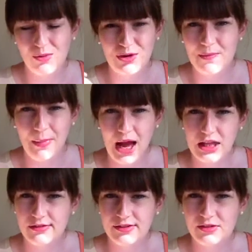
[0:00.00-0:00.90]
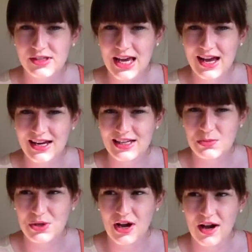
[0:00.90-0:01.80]
I wouldn't buy the full size
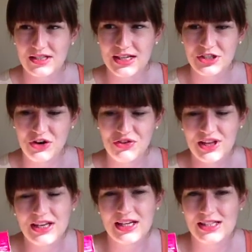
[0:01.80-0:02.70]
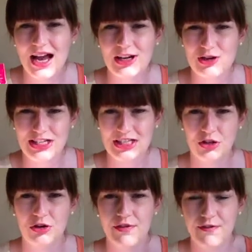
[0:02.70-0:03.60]
because I don't think it's hydrating
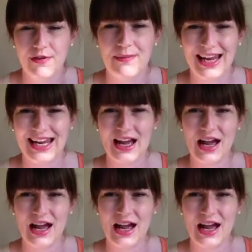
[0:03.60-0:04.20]
enough for me.